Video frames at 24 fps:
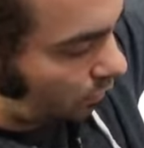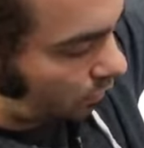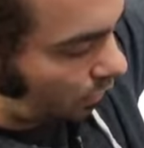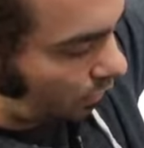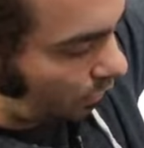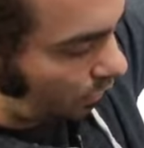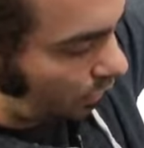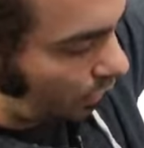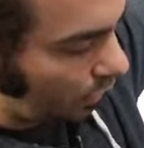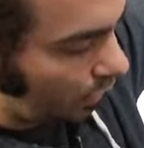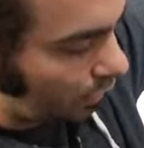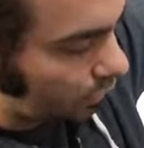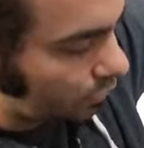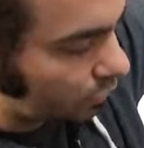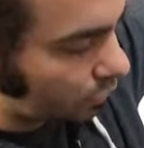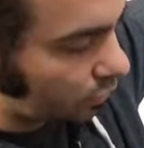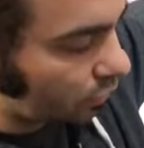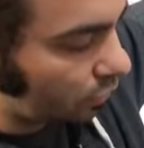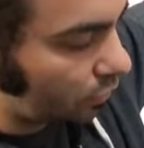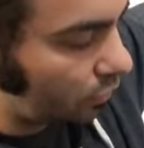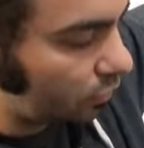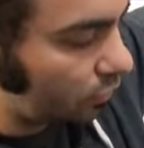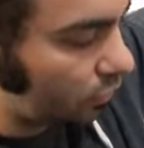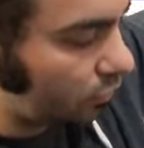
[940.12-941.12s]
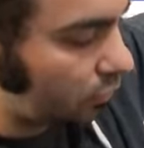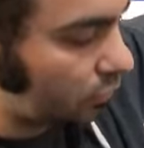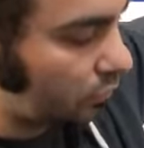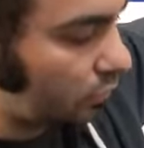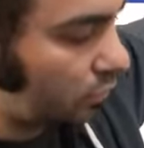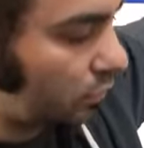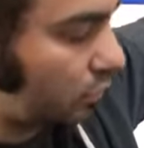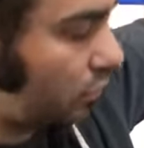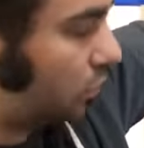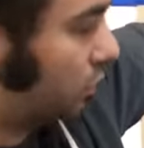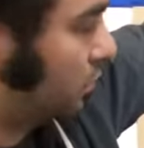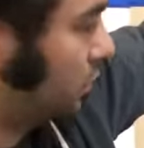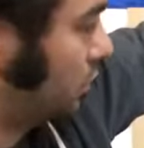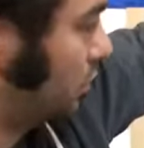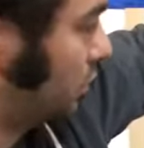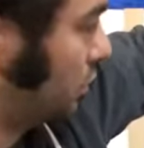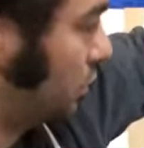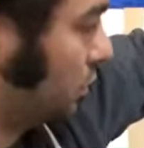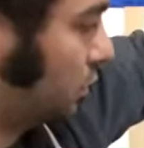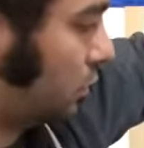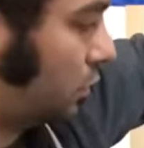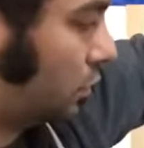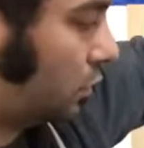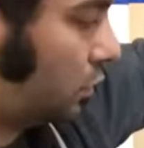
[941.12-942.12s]
Okay, so
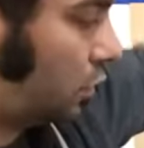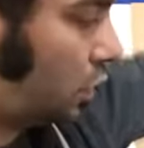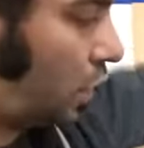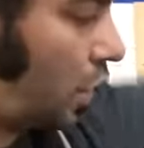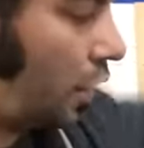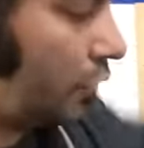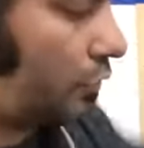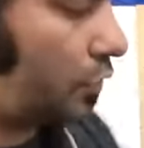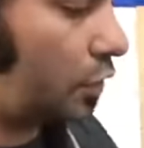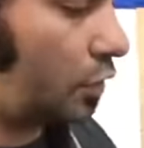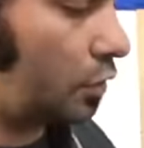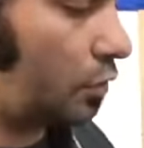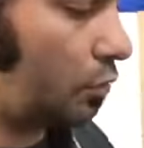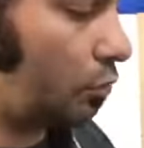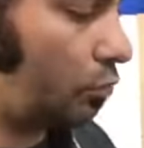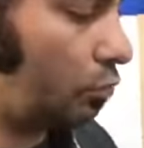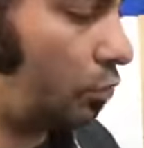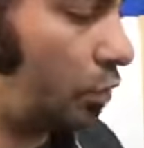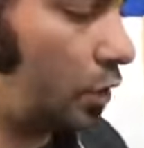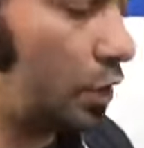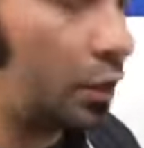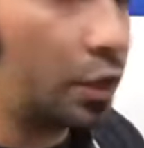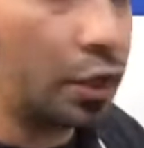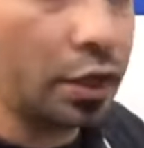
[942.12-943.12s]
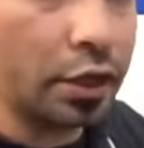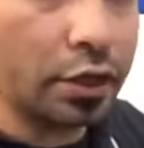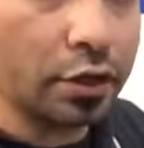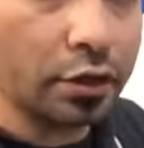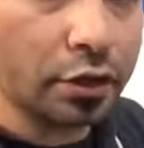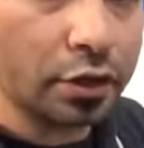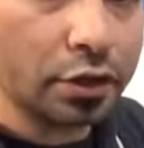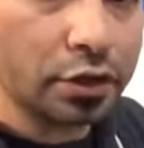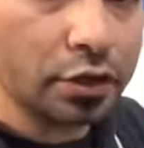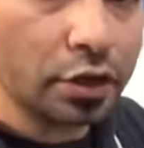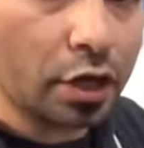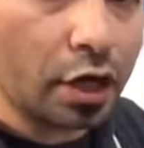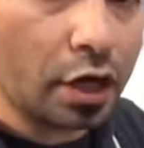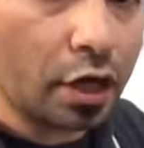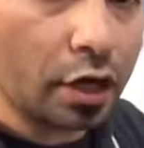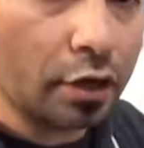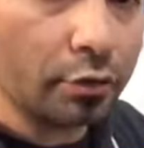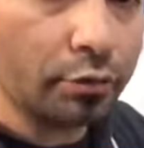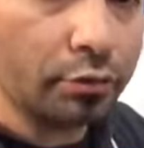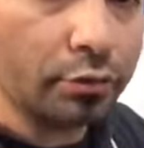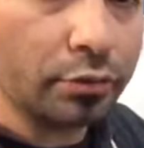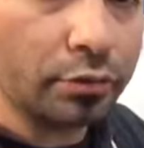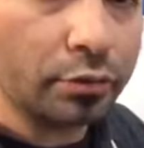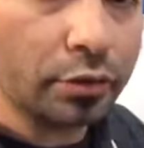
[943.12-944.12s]
I've done a really good
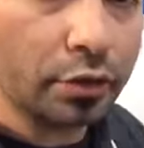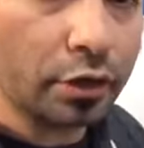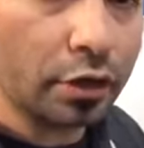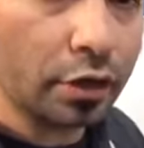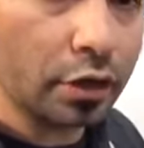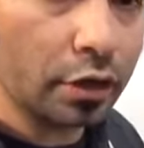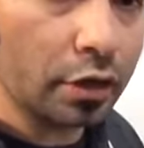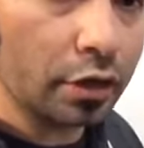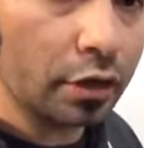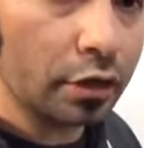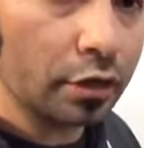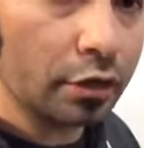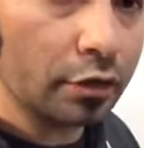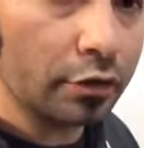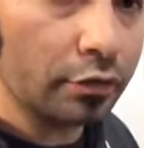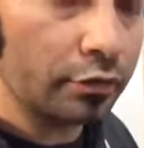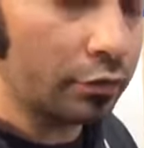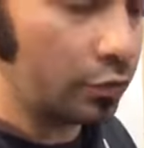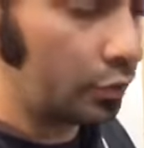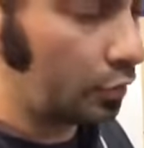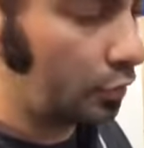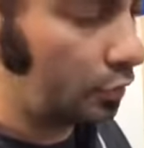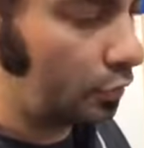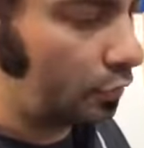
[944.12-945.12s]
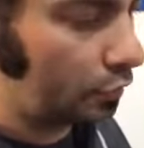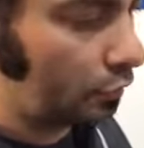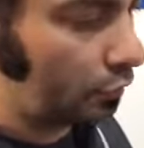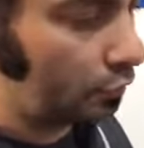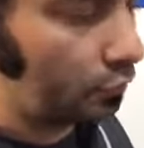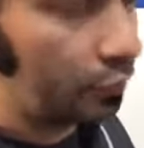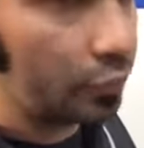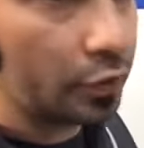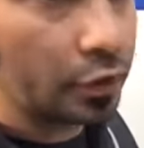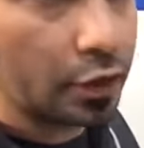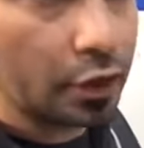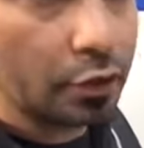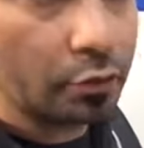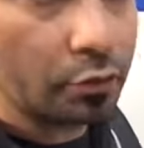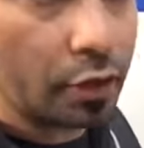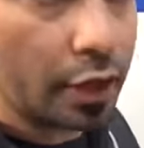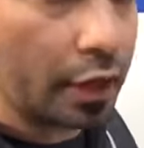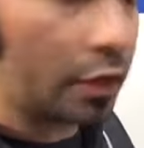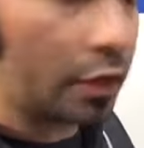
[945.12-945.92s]
job of filling my